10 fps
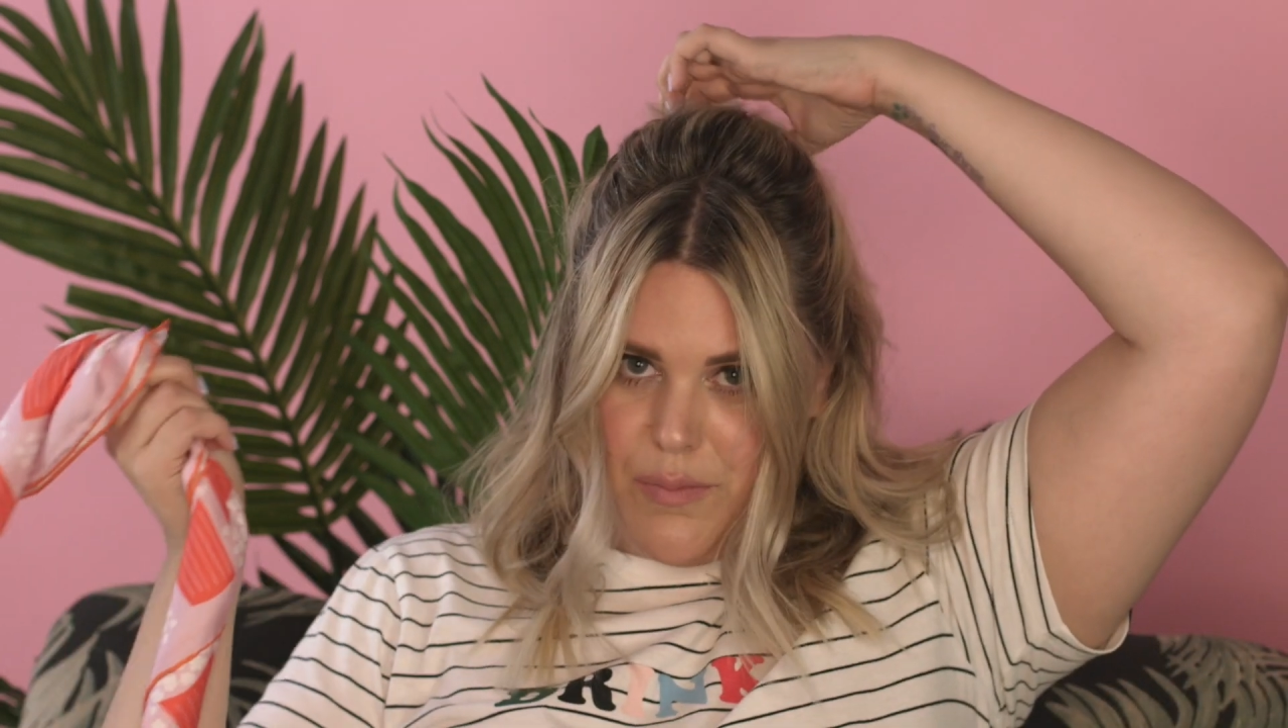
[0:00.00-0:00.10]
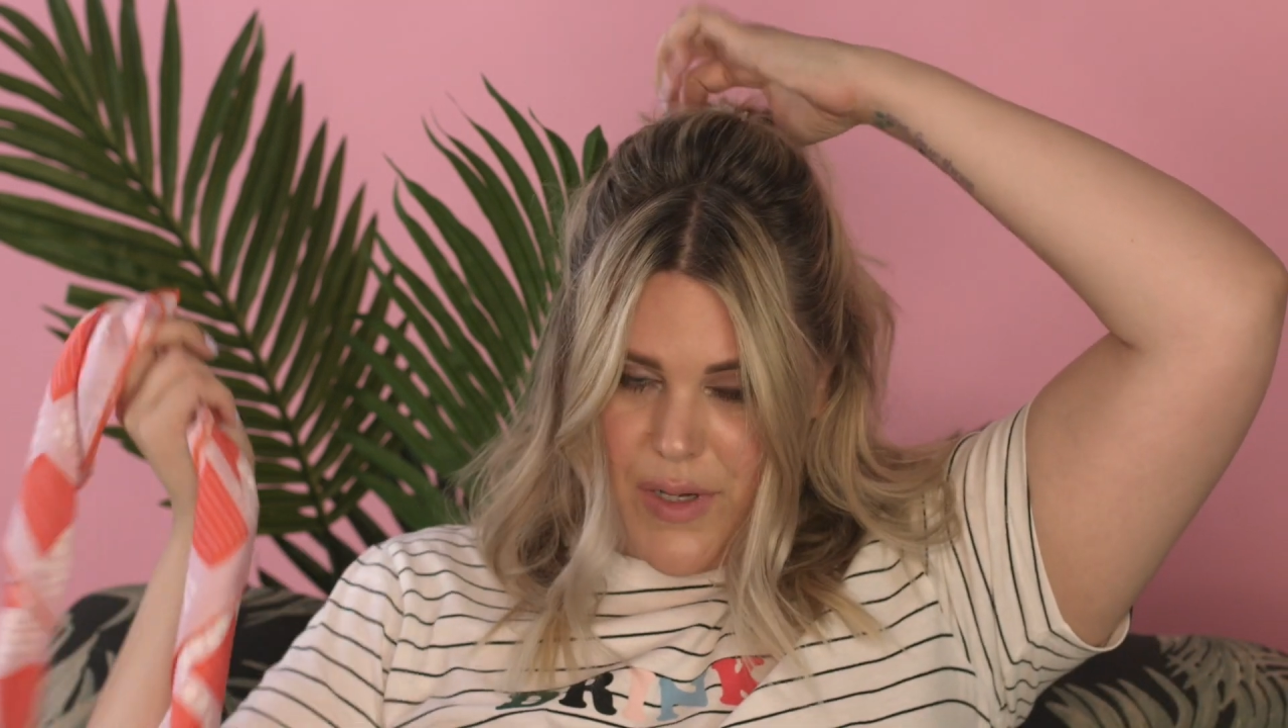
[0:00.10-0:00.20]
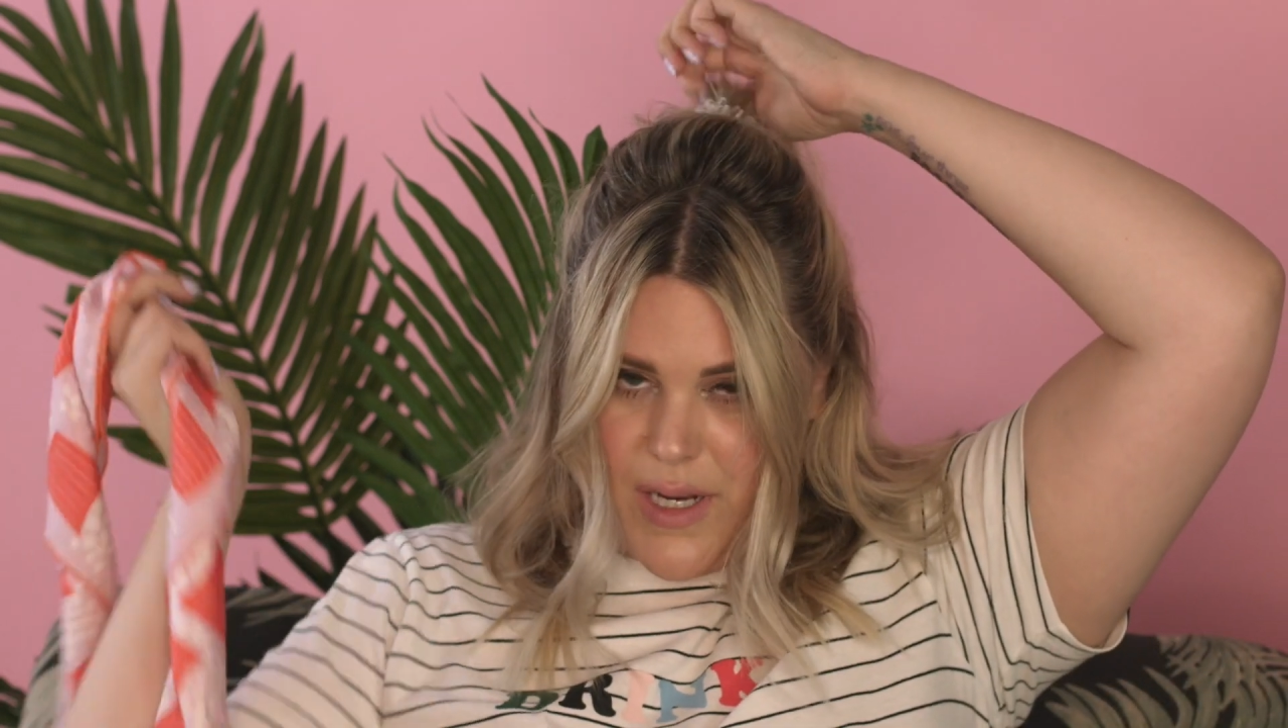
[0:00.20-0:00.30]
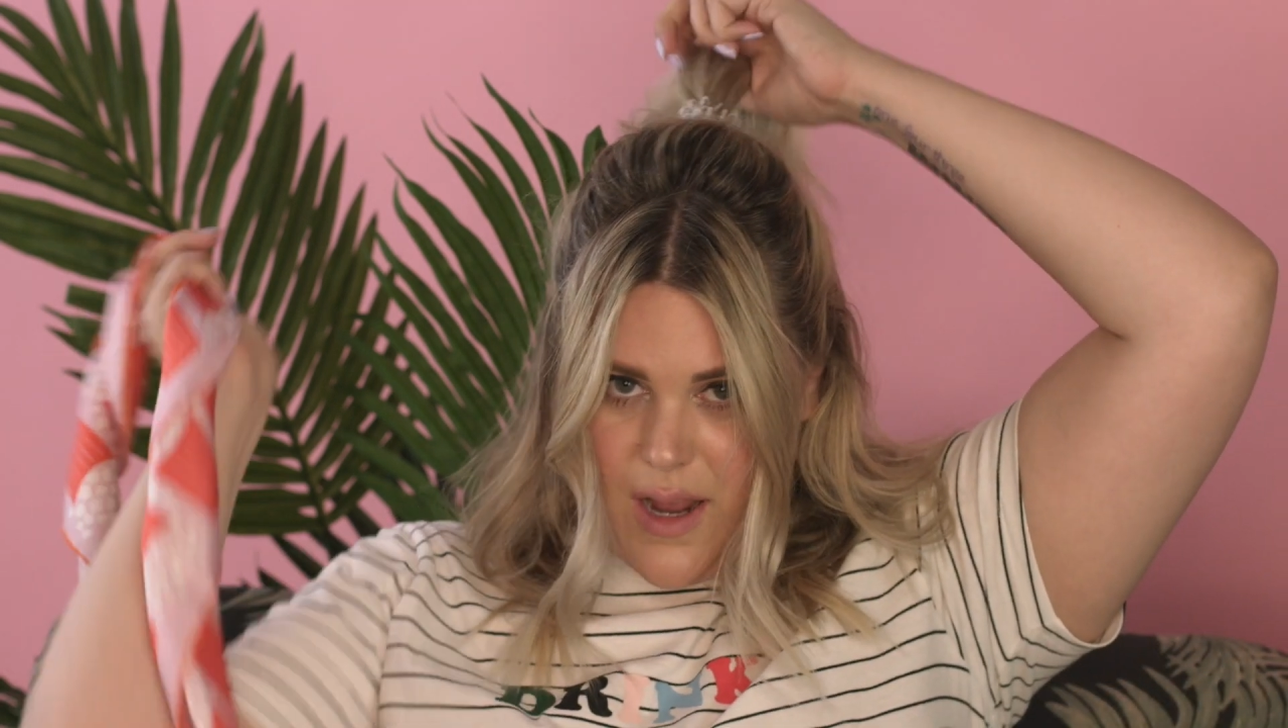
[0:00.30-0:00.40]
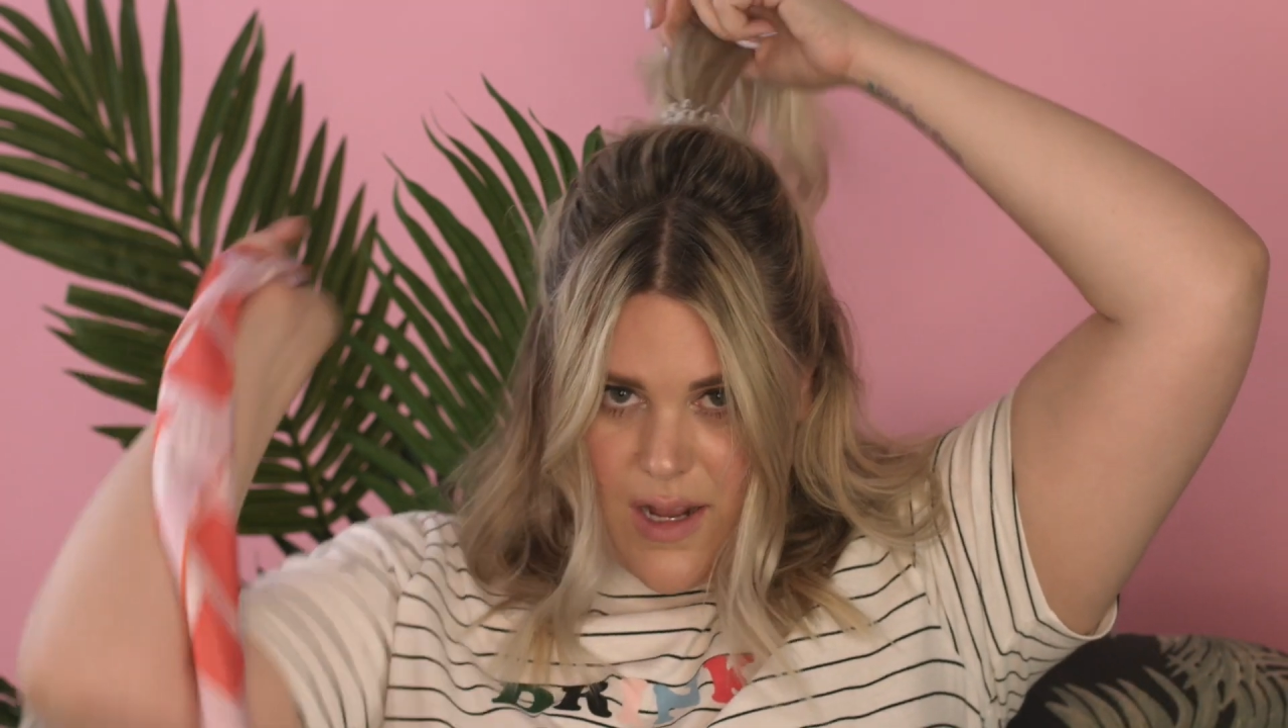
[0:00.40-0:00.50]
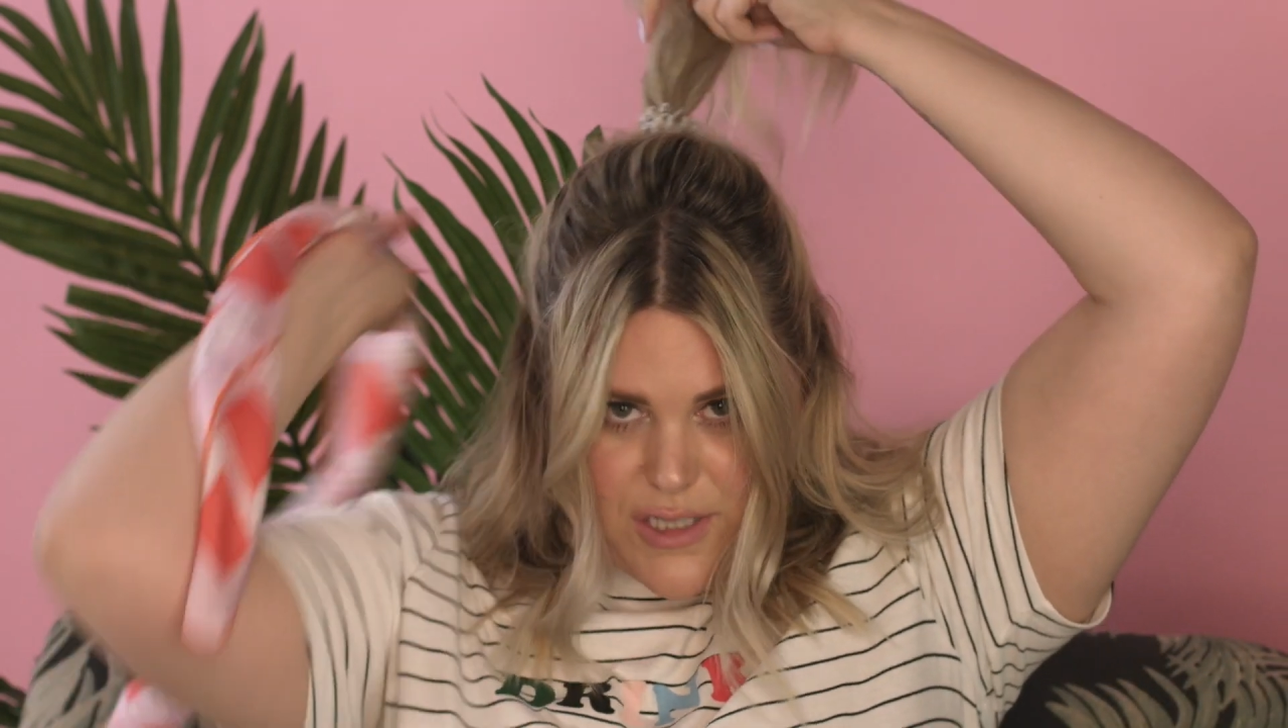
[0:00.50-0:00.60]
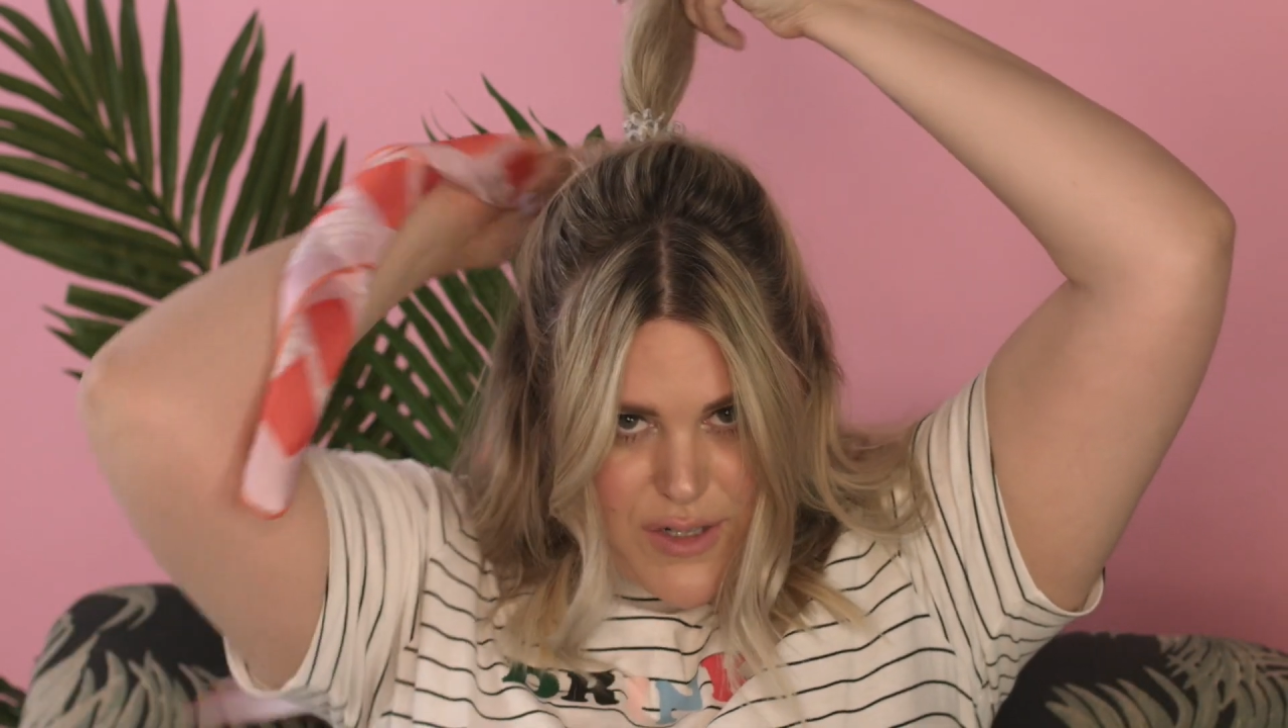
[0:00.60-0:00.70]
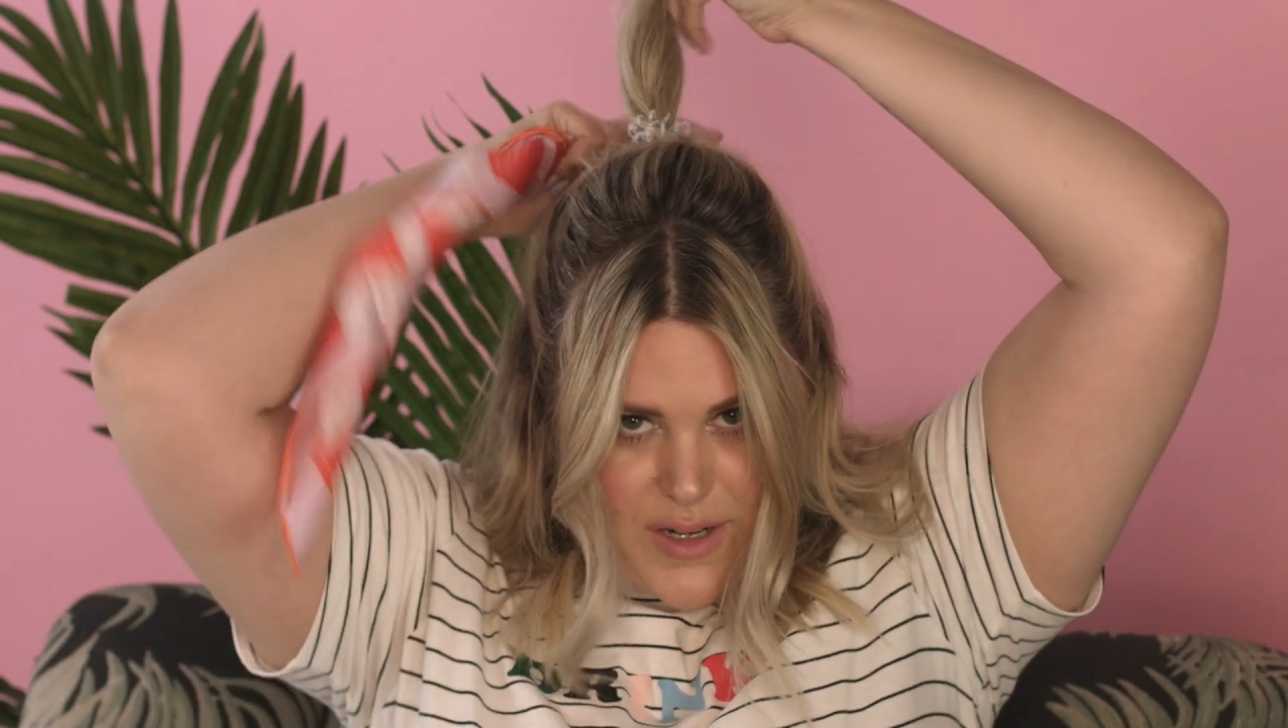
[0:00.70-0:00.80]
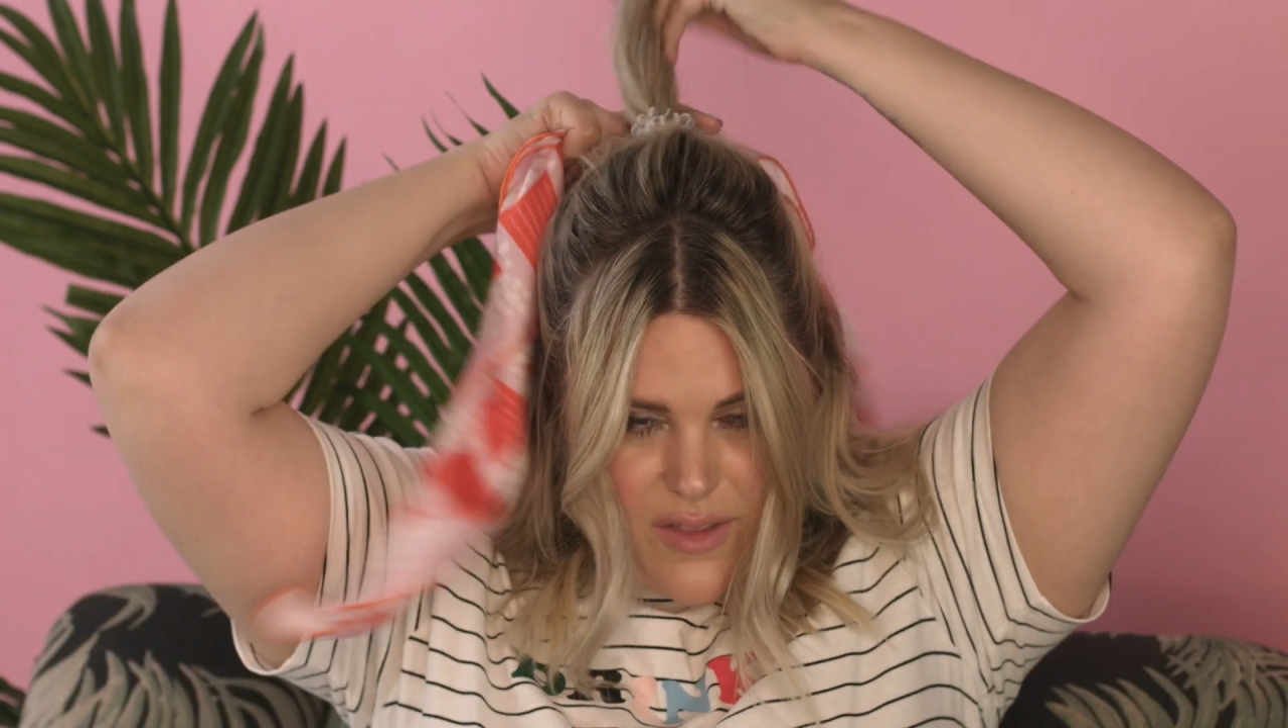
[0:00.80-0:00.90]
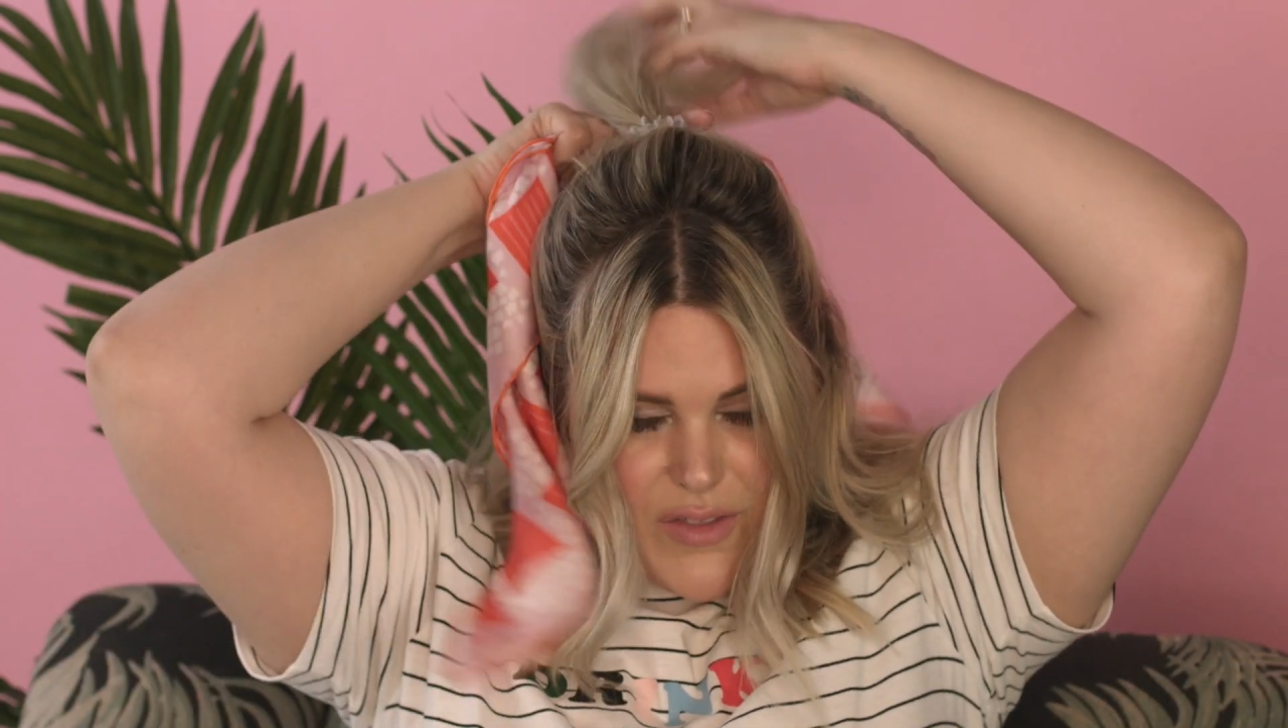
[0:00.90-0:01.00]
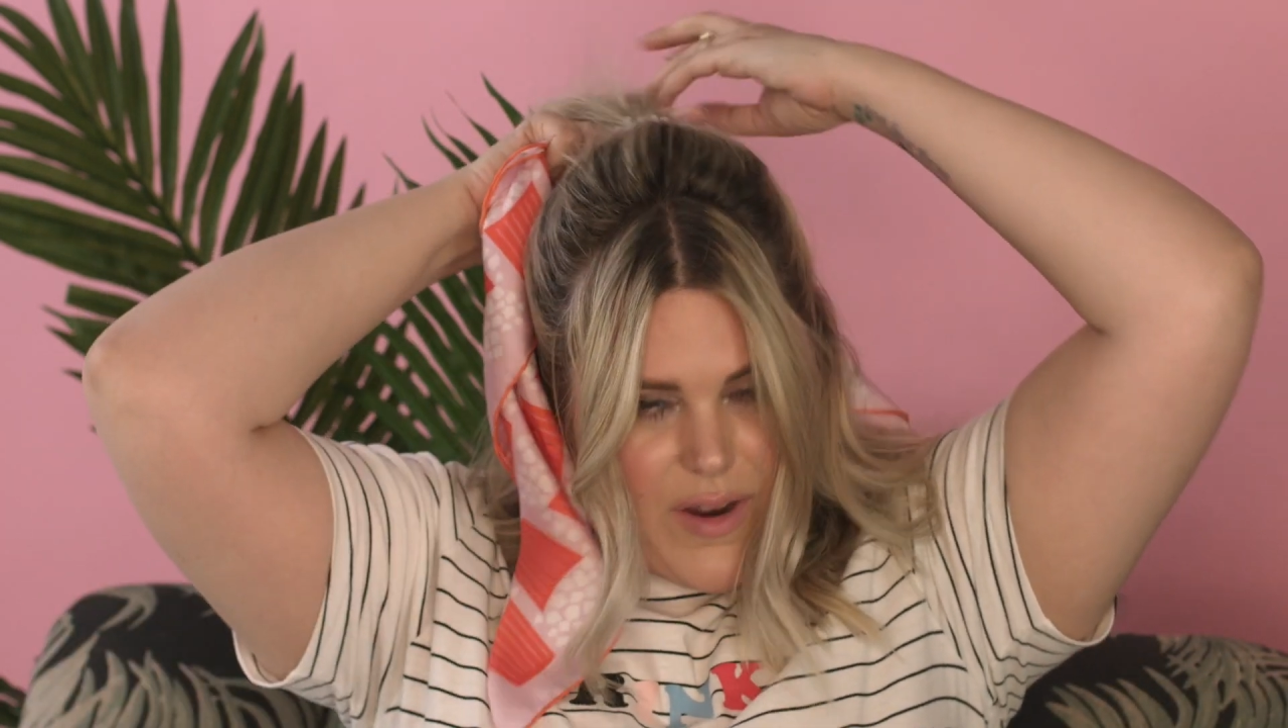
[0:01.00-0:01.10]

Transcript: put it underneath